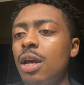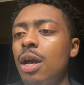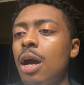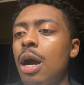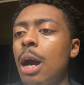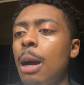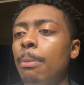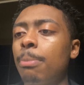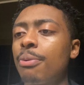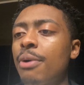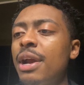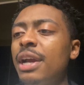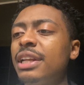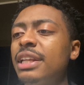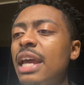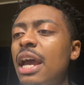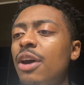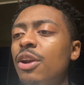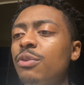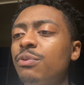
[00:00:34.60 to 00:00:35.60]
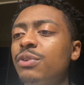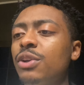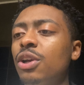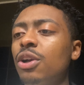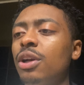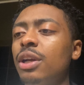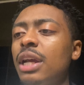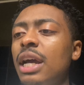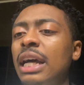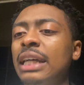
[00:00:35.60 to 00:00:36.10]
A breakdown of
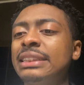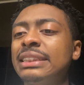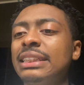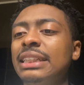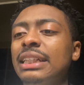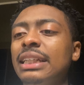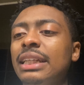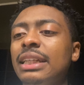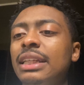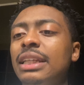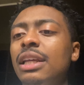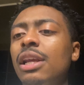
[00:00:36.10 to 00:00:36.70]
curiosity.